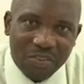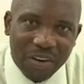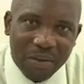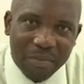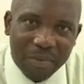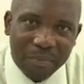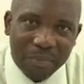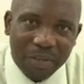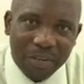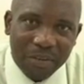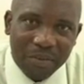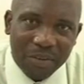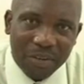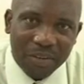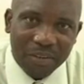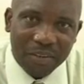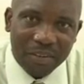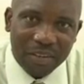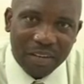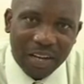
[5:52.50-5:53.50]
over the
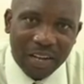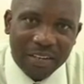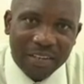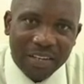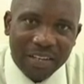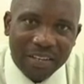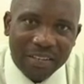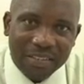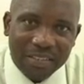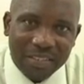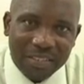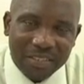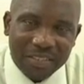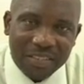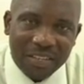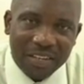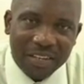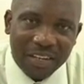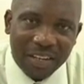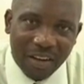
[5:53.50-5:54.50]
Culturama period and
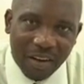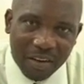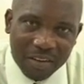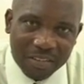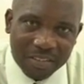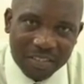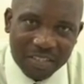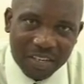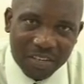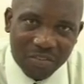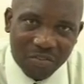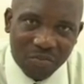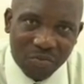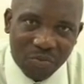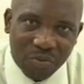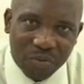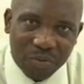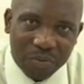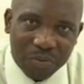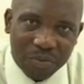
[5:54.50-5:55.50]
they insist that they're
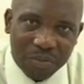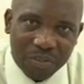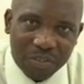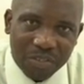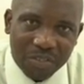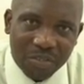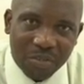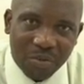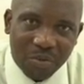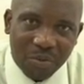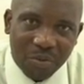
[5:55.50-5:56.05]
on schedule.